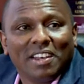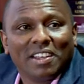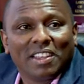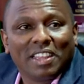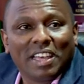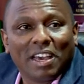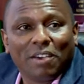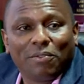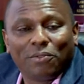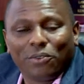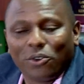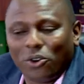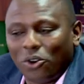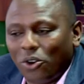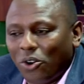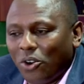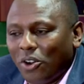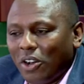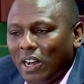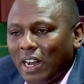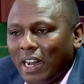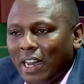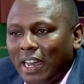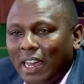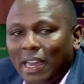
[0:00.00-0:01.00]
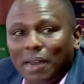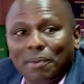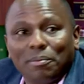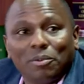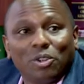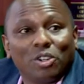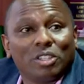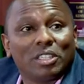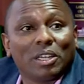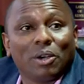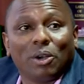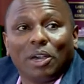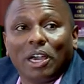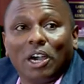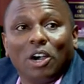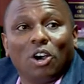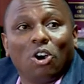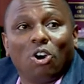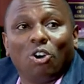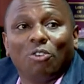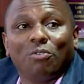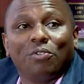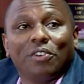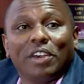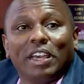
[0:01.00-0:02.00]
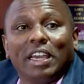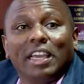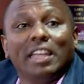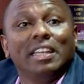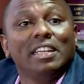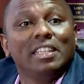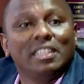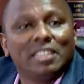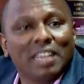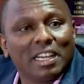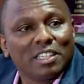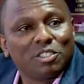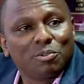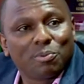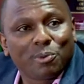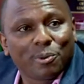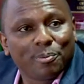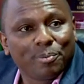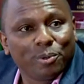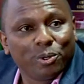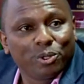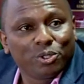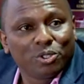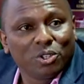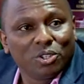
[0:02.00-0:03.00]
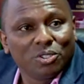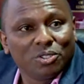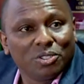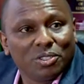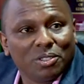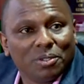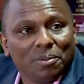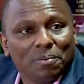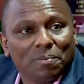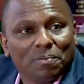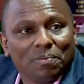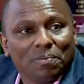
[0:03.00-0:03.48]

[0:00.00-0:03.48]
Therefore, I am not aware of any such proposals.